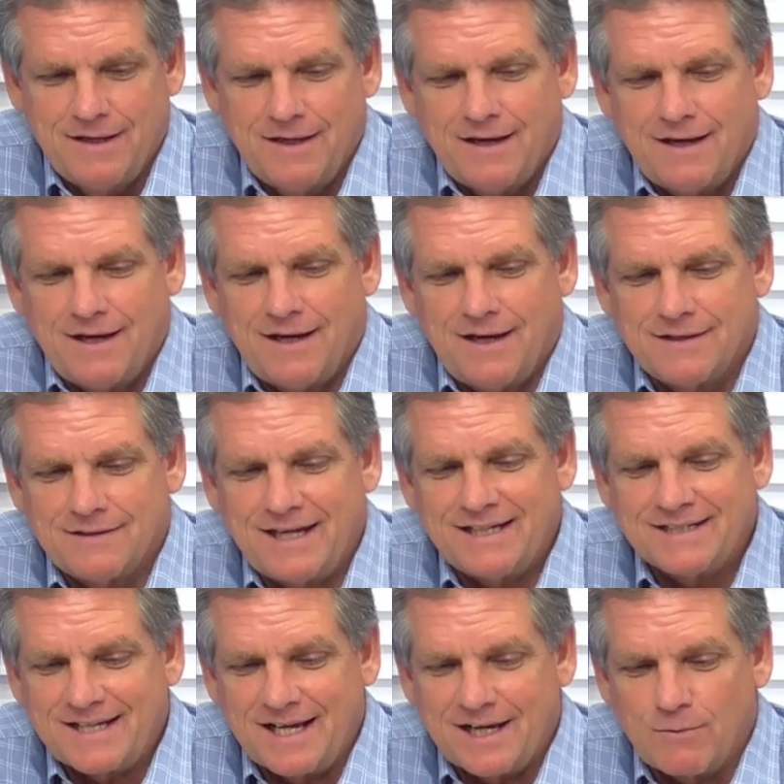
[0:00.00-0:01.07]
Uh,
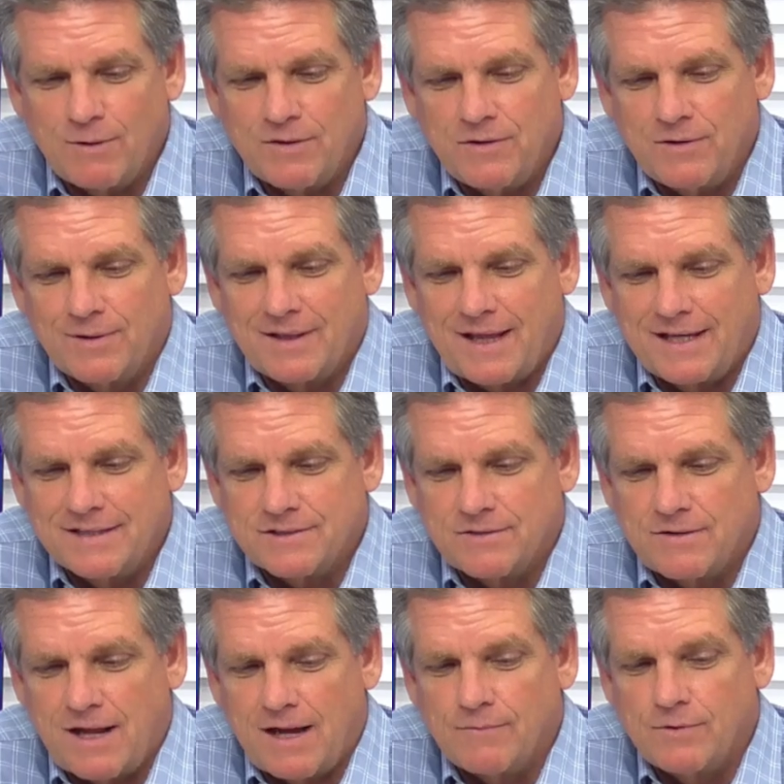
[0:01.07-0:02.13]
land title, whether you realize it
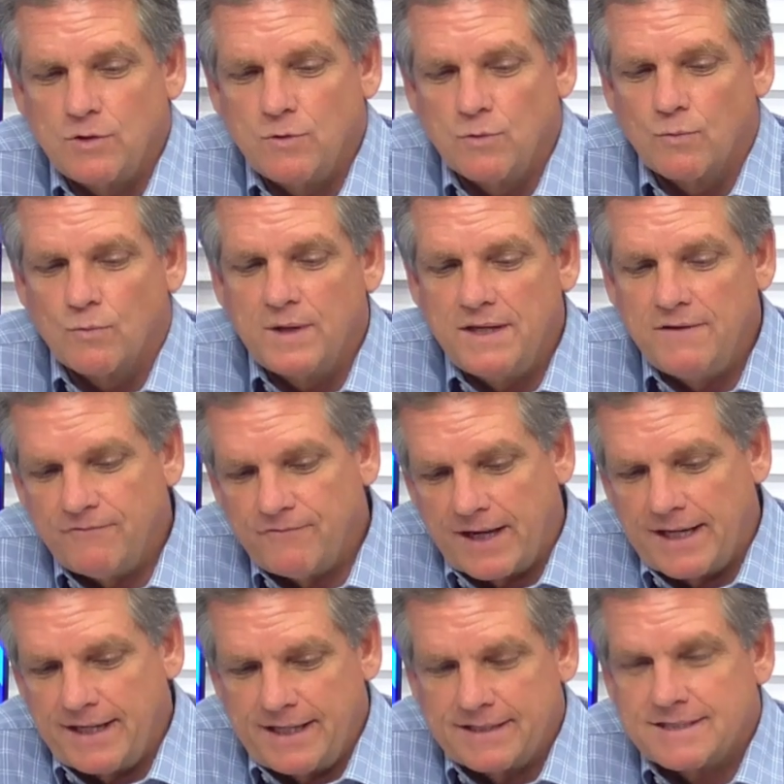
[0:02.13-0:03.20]
or not, when you
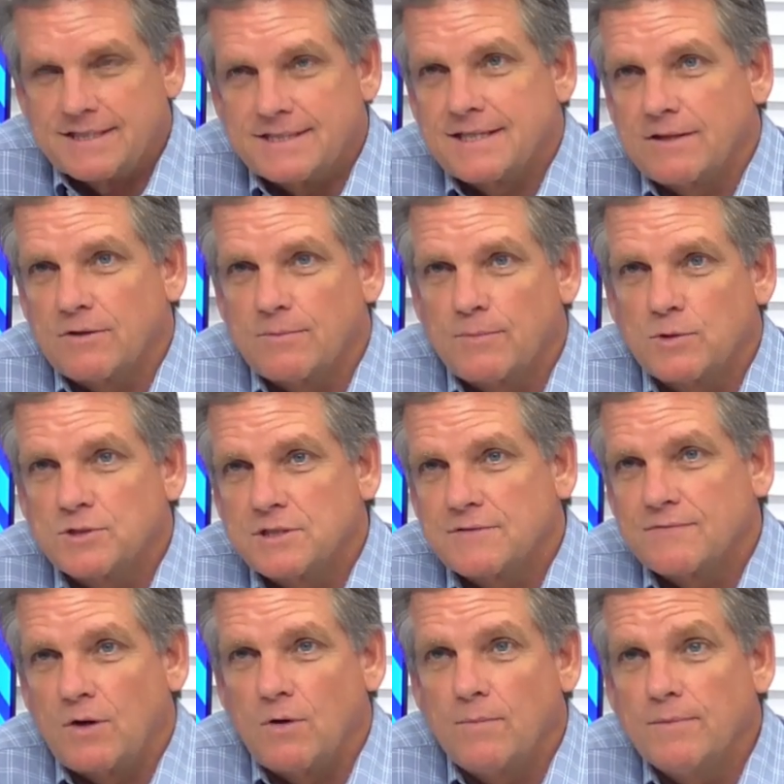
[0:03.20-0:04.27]
refinance the sale or purchase
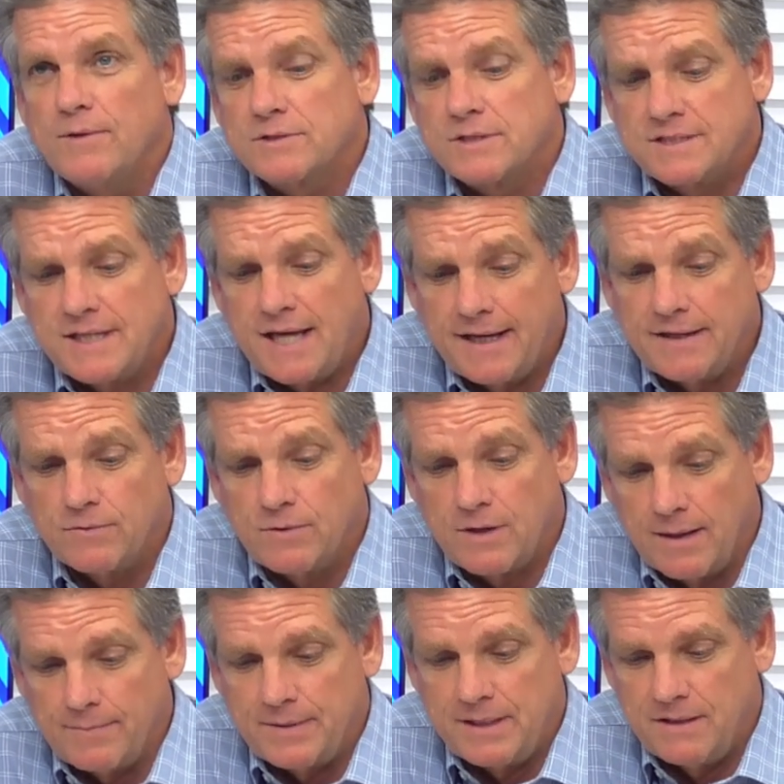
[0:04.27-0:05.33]
of a home, there's a title
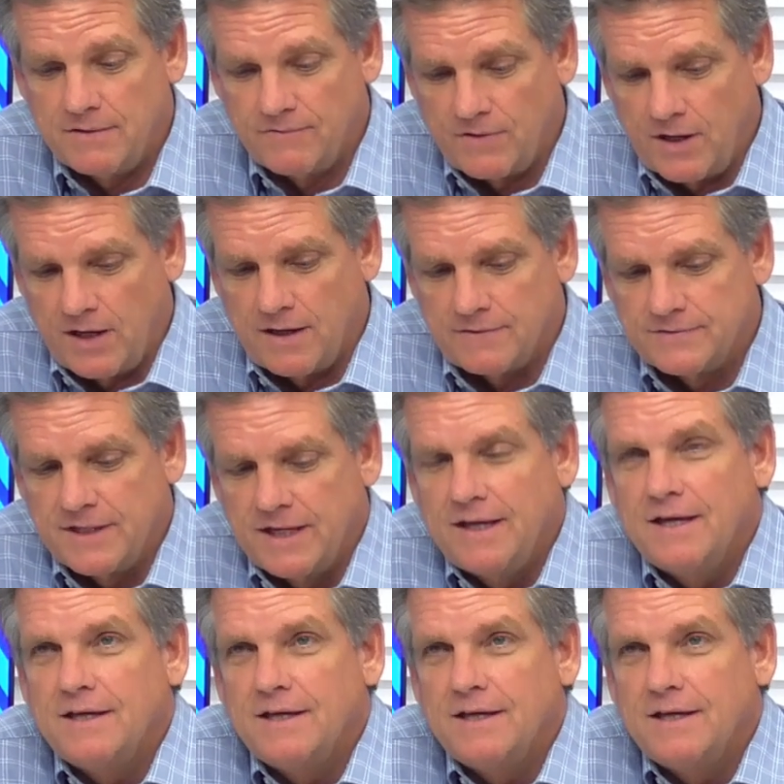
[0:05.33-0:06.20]
company involved.